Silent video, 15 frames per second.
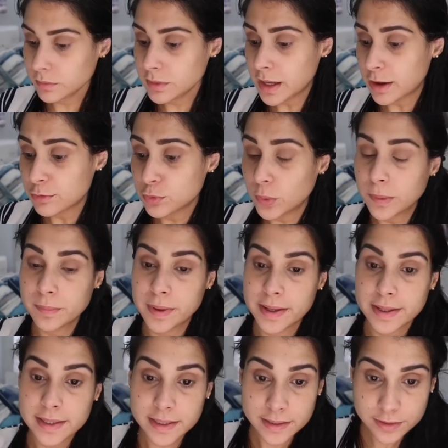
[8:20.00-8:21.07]
Now for
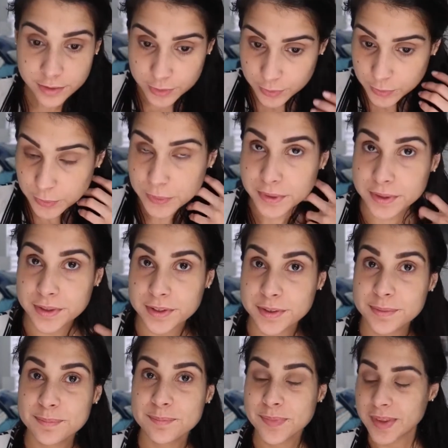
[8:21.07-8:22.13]
my inner
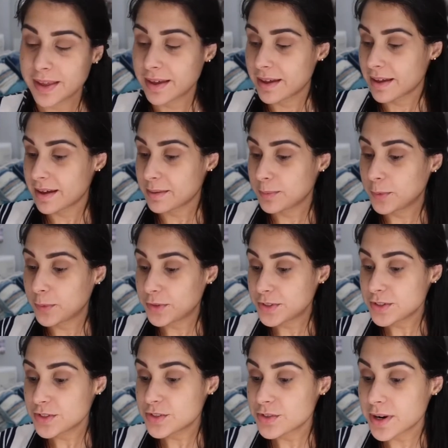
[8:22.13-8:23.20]
corner, I'm going
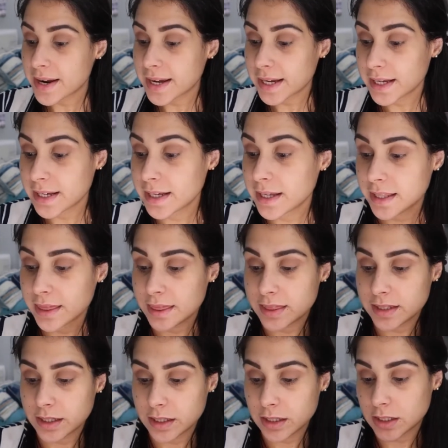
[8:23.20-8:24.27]
to try
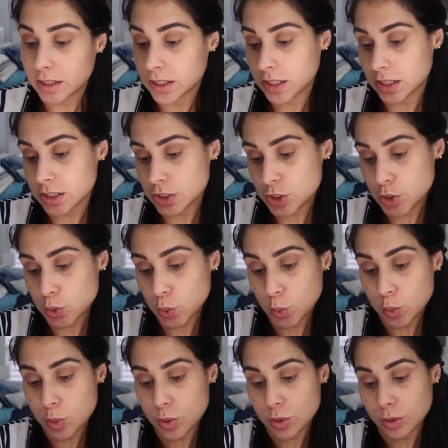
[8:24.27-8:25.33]
the
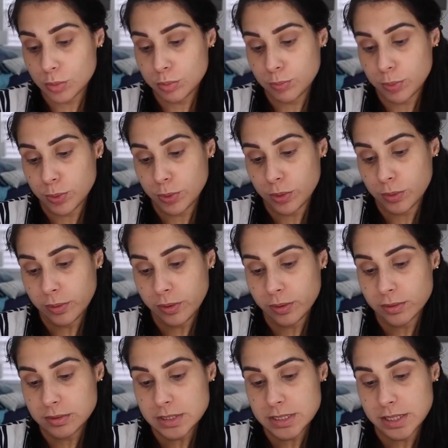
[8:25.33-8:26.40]

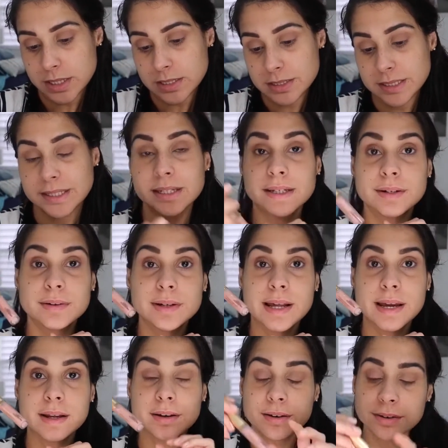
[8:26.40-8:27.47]
Jewel-Poten glitter
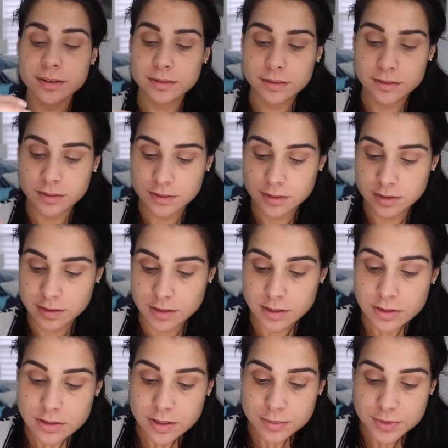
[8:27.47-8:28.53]
liner.
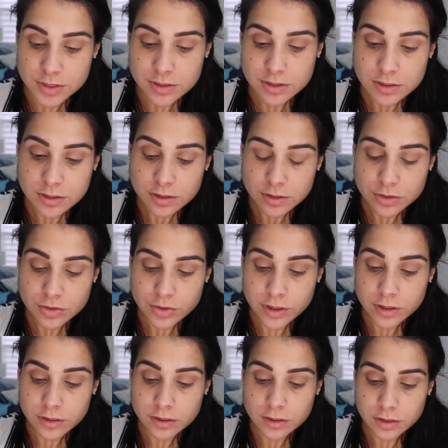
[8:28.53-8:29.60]
So I'm just gonna try
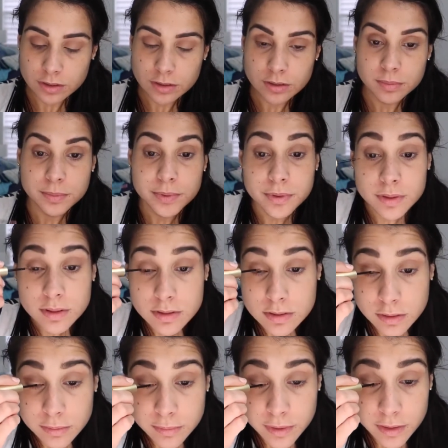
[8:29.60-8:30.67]
to put this
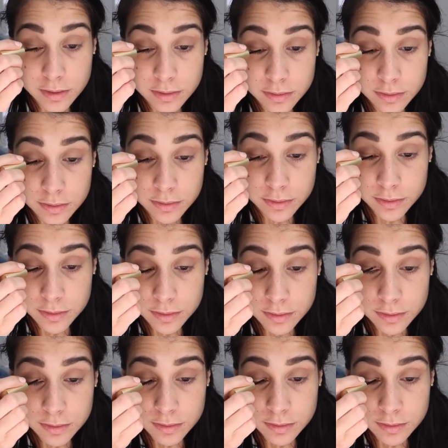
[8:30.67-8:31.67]
on my inner corner.